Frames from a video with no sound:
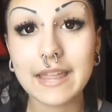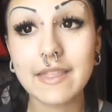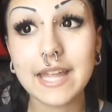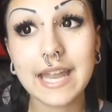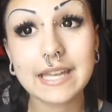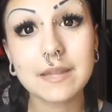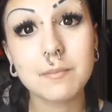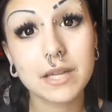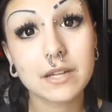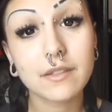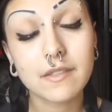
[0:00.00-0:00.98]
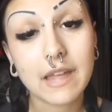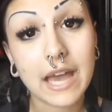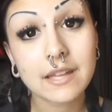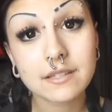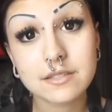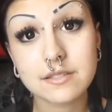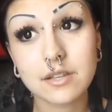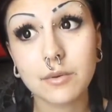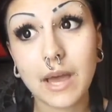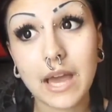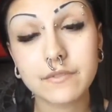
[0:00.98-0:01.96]
And then any bigger than that,
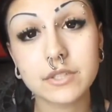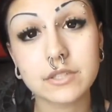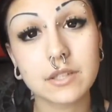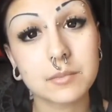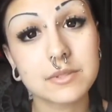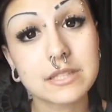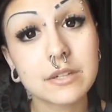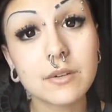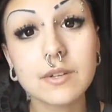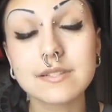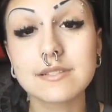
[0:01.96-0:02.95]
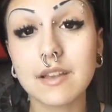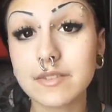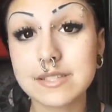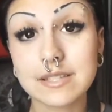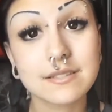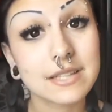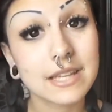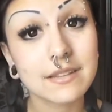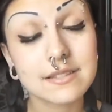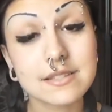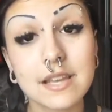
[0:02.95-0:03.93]
so after 00 is
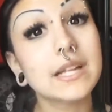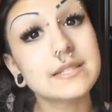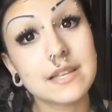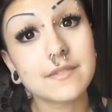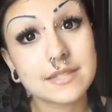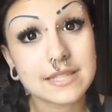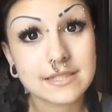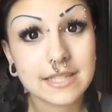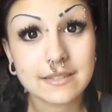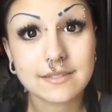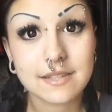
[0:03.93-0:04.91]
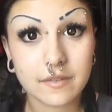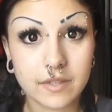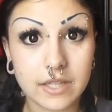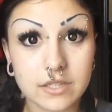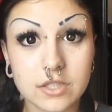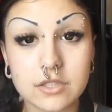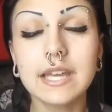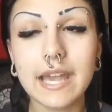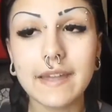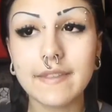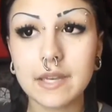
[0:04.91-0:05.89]
7/16, that's 7/16 of an inch.
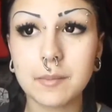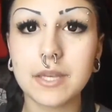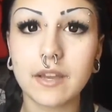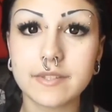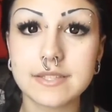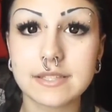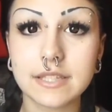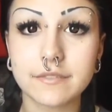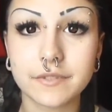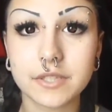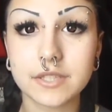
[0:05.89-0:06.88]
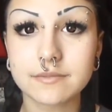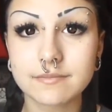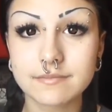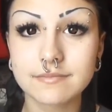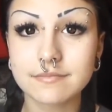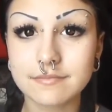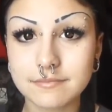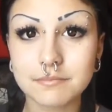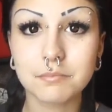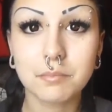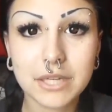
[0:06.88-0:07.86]
And then, I mean, obviously if you're
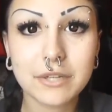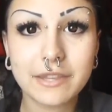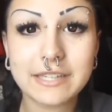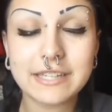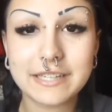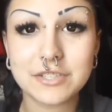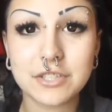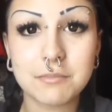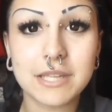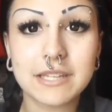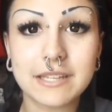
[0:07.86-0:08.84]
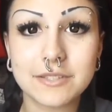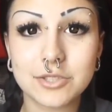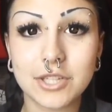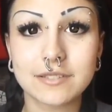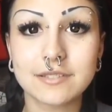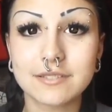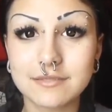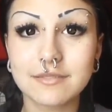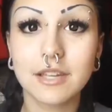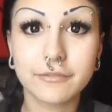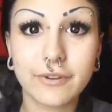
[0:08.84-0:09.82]
bigger than an inch, you'd be an inch and
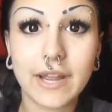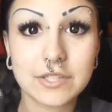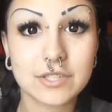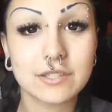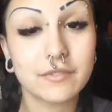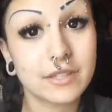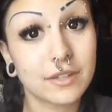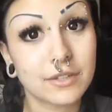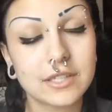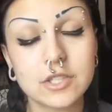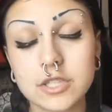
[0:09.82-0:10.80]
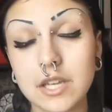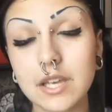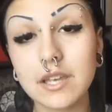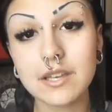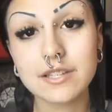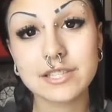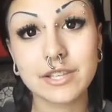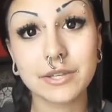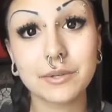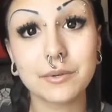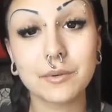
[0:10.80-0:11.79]
a fraction of another inch.
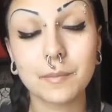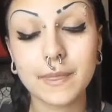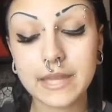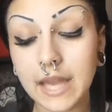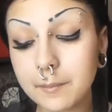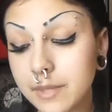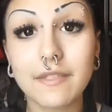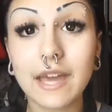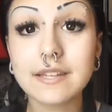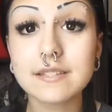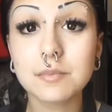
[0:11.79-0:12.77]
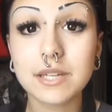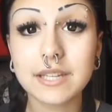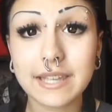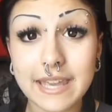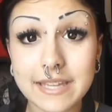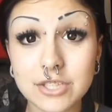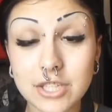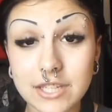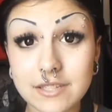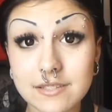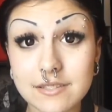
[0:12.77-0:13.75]
So yeah, that is what a gauge
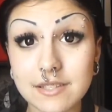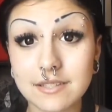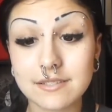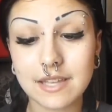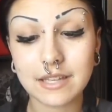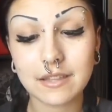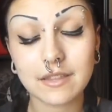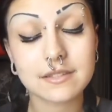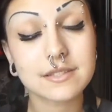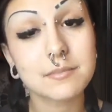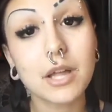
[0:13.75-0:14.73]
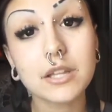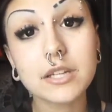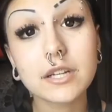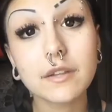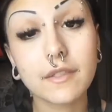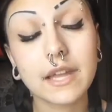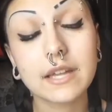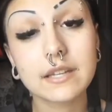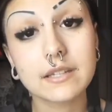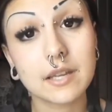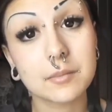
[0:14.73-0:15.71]
is anything smaller
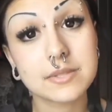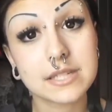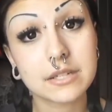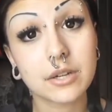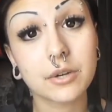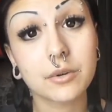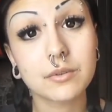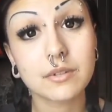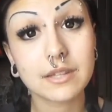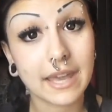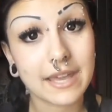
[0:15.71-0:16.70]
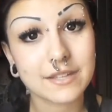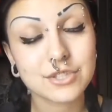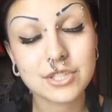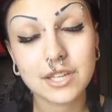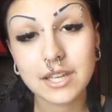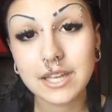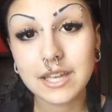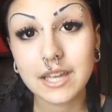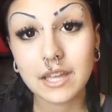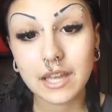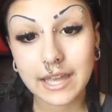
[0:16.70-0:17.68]
than a 00 gauge.
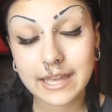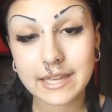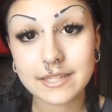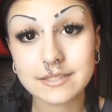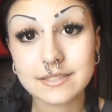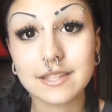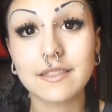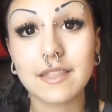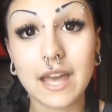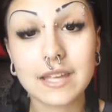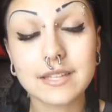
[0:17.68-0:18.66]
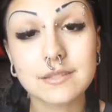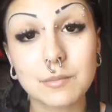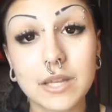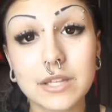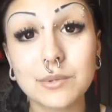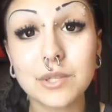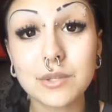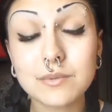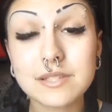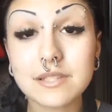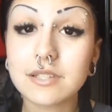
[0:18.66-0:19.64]
And that is when you
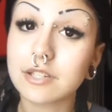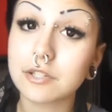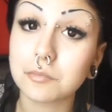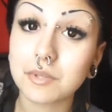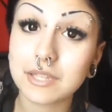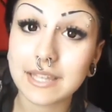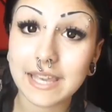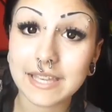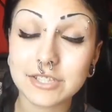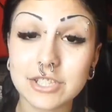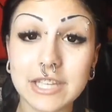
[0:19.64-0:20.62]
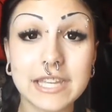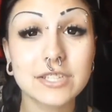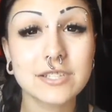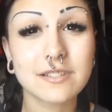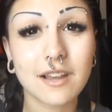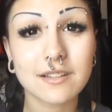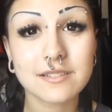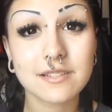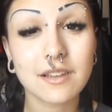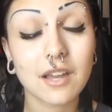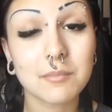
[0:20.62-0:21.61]
use the term gauge. Gauge is not
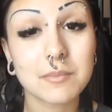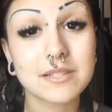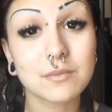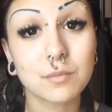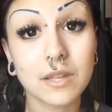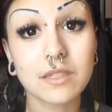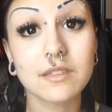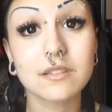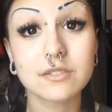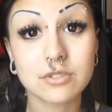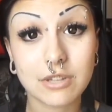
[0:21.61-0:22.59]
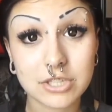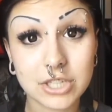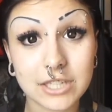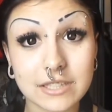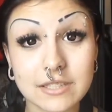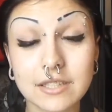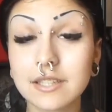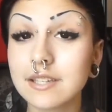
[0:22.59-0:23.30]
synonymous with stretching.